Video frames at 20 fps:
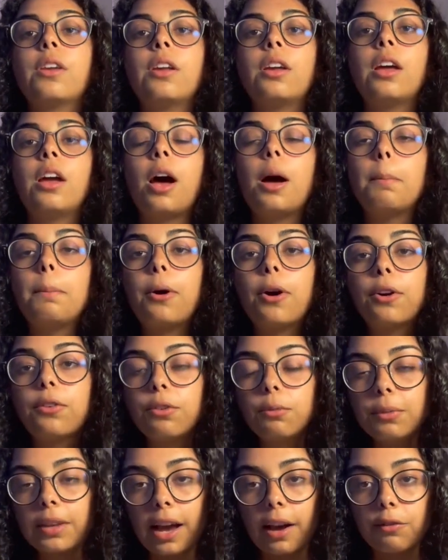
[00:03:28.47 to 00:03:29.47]
Apart from
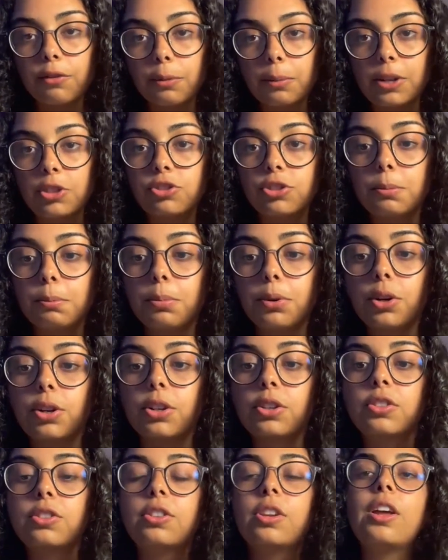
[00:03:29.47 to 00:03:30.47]
the aforementioned
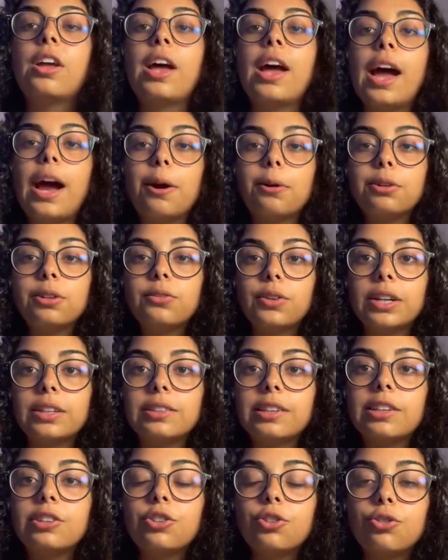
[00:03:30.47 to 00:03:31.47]
perks, our device
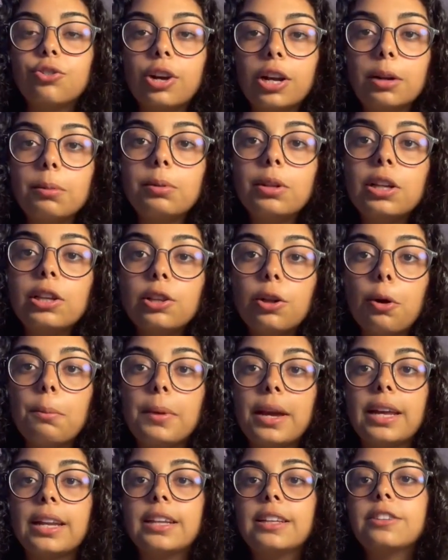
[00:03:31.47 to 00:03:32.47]
is incredibly low
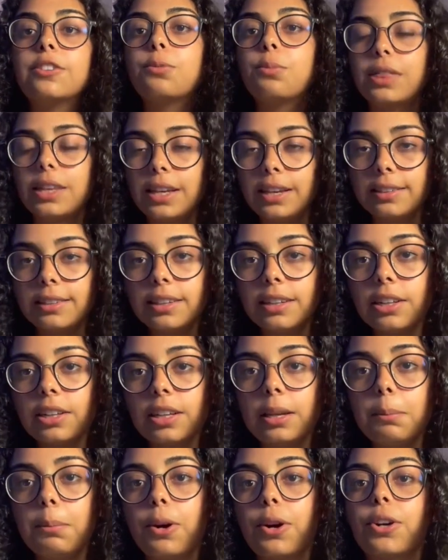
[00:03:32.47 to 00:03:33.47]
maintenance with easy to clean
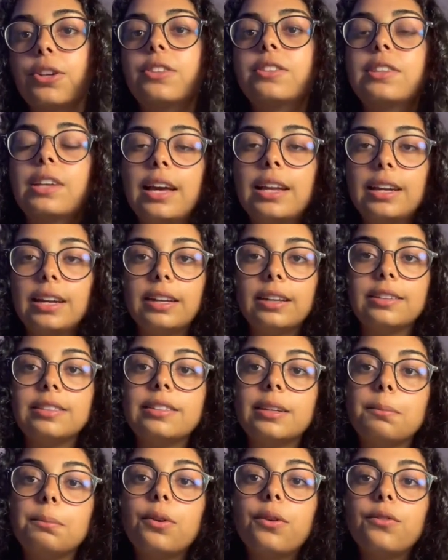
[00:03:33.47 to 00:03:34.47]
parts, and it is
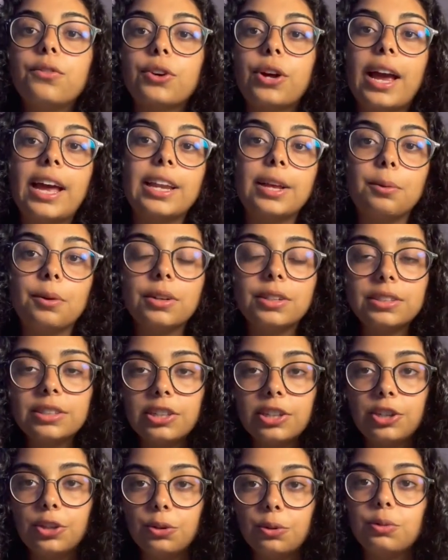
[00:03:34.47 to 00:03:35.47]
simple for anyone to
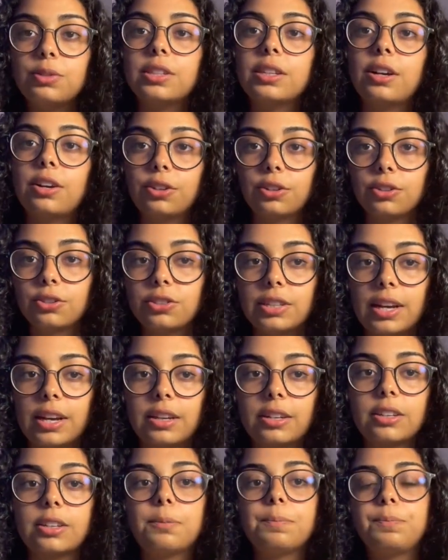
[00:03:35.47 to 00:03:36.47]
use and
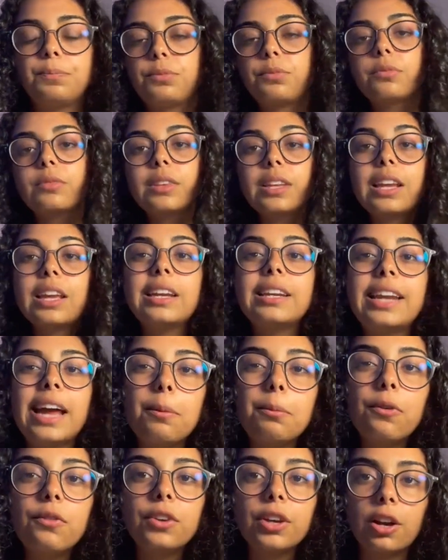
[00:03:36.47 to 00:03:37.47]
understand. Now
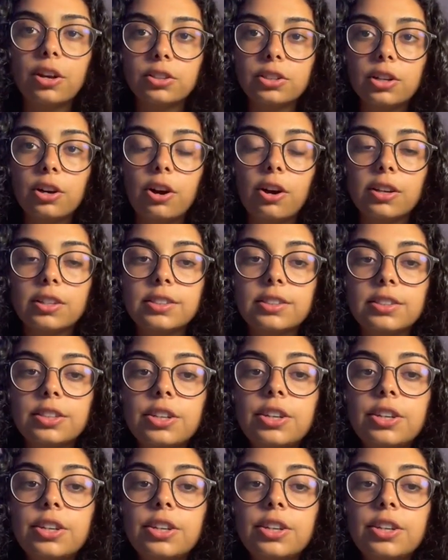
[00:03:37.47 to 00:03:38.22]
moving on to cost.